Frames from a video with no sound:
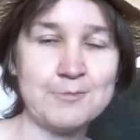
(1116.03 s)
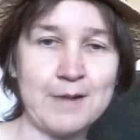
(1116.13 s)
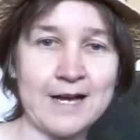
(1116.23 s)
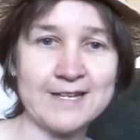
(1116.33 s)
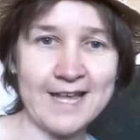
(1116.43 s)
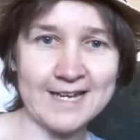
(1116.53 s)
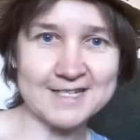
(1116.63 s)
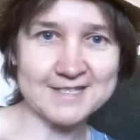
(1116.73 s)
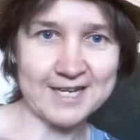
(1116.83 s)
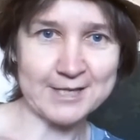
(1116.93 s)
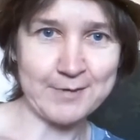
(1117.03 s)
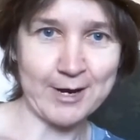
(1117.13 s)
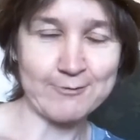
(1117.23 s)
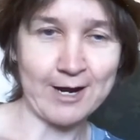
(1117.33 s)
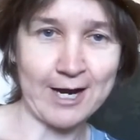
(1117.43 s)
my next teddy
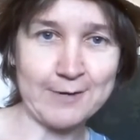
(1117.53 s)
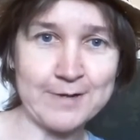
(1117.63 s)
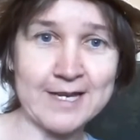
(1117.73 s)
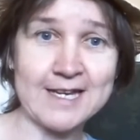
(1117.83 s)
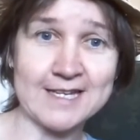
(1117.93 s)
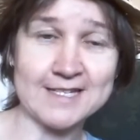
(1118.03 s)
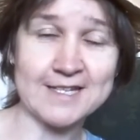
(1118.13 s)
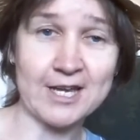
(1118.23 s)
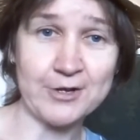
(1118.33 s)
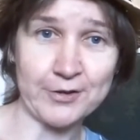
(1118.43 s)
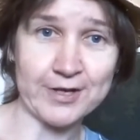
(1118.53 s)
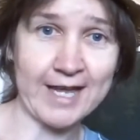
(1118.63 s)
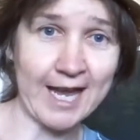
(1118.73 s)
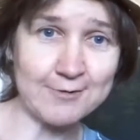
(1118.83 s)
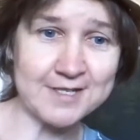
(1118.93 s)
bear rhyme is another
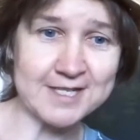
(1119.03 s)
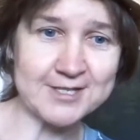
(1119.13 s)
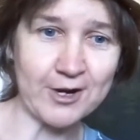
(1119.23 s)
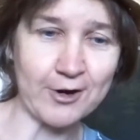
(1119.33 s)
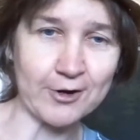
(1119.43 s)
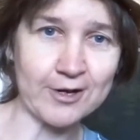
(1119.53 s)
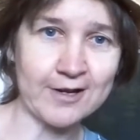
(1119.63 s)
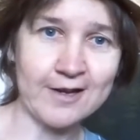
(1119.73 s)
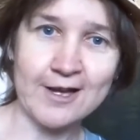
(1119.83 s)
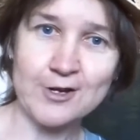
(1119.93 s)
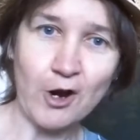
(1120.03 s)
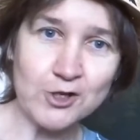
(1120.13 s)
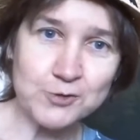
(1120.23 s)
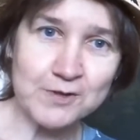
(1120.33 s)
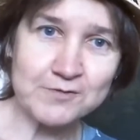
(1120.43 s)
counting song.
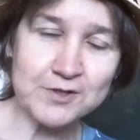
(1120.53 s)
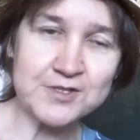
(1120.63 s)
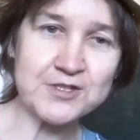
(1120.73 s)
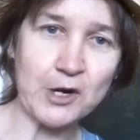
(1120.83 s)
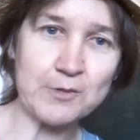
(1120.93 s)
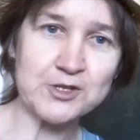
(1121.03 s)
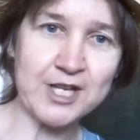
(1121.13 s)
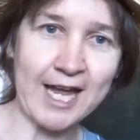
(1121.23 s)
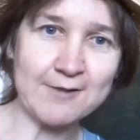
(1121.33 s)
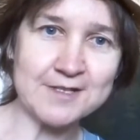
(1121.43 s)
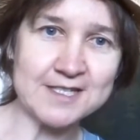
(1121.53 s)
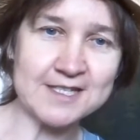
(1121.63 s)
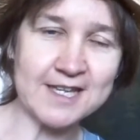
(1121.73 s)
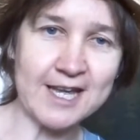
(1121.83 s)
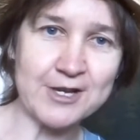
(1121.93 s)
Gosh, we've done so much counting
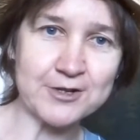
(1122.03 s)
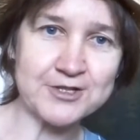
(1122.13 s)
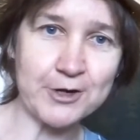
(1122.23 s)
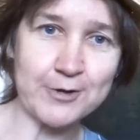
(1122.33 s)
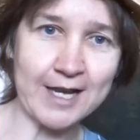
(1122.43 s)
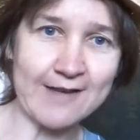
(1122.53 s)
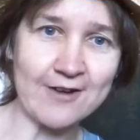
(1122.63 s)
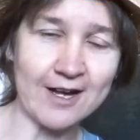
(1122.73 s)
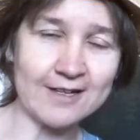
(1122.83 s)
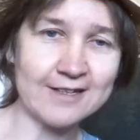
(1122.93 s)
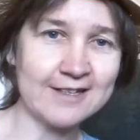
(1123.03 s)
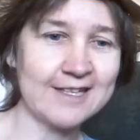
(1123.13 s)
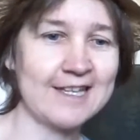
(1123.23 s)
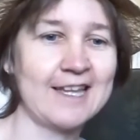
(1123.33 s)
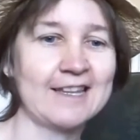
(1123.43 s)
today. You're so clever.
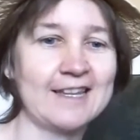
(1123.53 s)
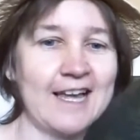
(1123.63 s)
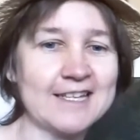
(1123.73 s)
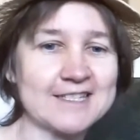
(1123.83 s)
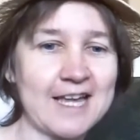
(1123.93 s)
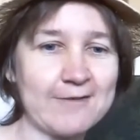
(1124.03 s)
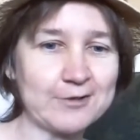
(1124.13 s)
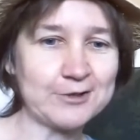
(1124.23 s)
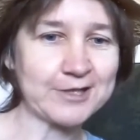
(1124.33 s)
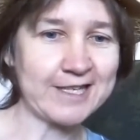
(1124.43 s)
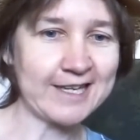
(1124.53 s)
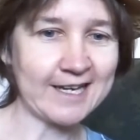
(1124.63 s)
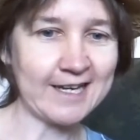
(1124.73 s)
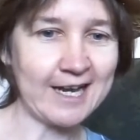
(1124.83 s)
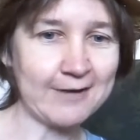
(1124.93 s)
Let's have a look
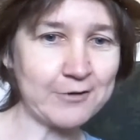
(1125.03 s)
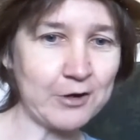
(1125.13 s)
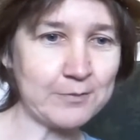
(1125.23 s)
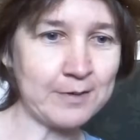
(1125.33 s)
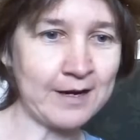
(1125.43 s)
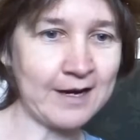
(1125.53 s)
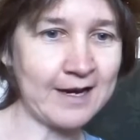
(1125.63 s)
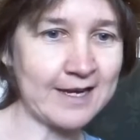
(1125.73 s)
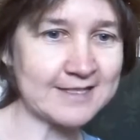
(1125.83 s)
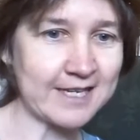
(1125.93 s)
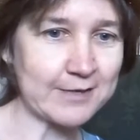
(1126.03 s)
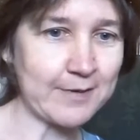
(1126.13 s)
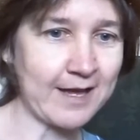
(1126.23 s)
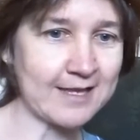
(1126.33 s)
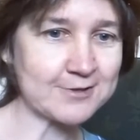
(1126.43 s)
here. I've got my teddy
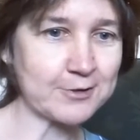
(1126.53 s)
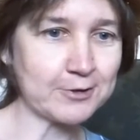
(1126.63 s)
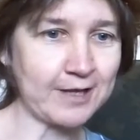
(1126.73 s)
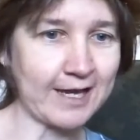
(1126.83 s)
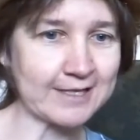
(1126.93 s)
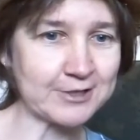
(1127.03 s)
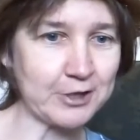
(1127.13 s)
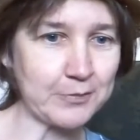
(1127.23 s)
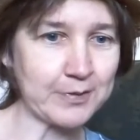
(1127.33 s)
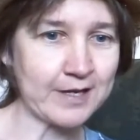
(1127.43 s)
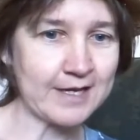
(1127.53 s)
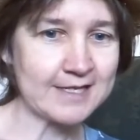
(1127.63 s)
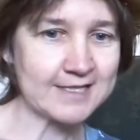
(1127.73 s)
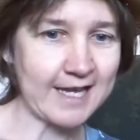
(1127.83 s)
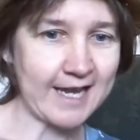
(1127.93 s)
bears all lined up.
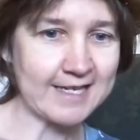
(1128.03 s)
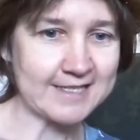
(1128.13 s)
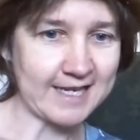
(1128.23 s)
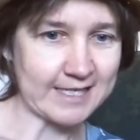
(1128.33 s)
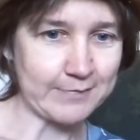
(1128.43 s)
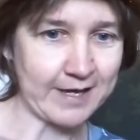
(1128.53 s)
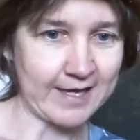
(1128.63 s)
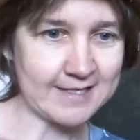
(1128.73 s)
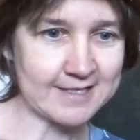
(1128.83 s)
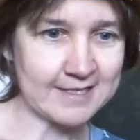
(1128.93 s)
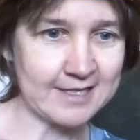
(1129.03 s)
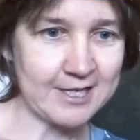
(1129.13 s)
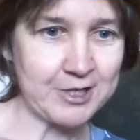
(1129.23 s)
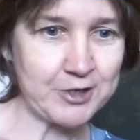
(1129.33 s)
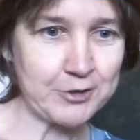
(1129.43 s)
10 teddy bears.
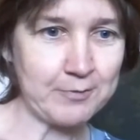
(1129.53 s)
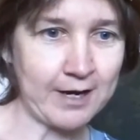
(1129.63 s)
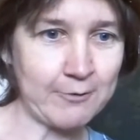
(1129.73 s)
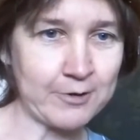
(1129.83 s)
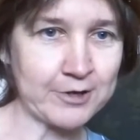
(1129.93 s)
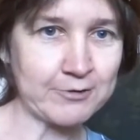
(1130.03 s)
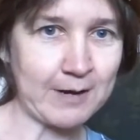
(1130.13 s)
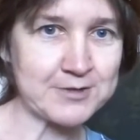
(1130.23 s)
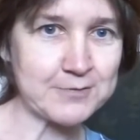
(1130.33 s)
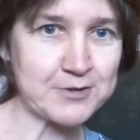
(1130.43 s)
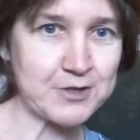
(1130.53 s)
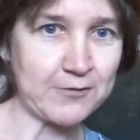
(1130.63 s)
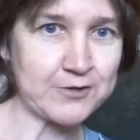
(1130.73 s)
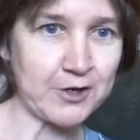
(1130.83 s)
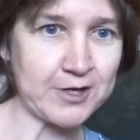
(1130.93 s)
You might want to grab some
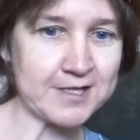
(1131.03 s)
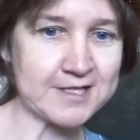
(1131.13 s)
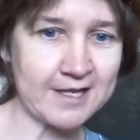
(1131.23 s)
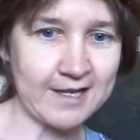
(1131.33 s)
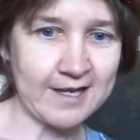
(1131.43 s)
soft toys